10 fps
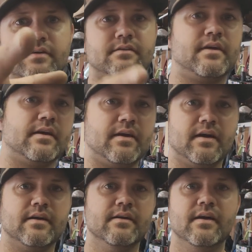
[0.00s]
Take
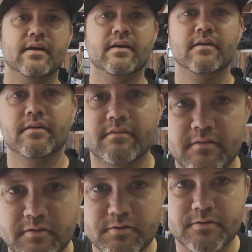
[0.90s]
care,
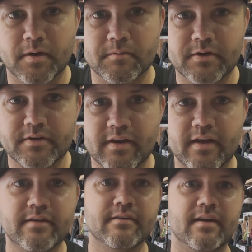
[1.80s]
do something good
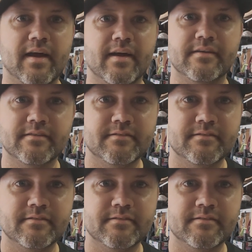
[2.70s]
today, and